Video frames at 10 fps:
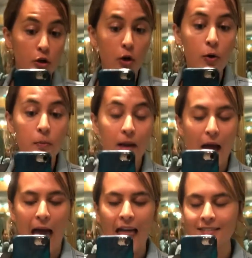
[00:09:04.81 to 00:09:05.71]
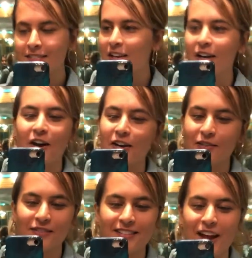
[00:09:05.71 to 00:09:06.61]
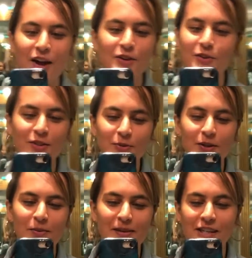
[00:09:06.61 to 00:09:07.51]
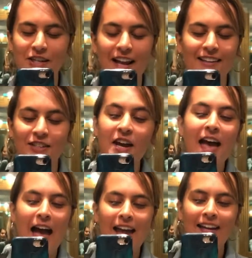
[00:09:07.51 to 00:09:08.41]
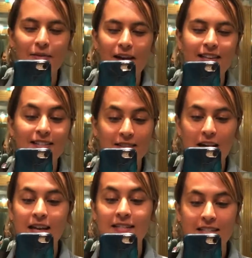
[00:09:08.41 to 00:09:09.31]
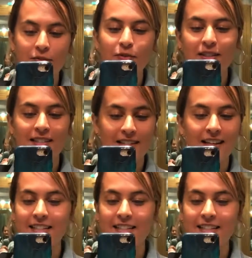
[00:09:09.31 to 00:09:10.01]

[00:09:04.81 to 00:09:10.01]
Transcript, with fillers: anonymous, I can't even say I knew this was going to be a challenge. Anyways, a difference in her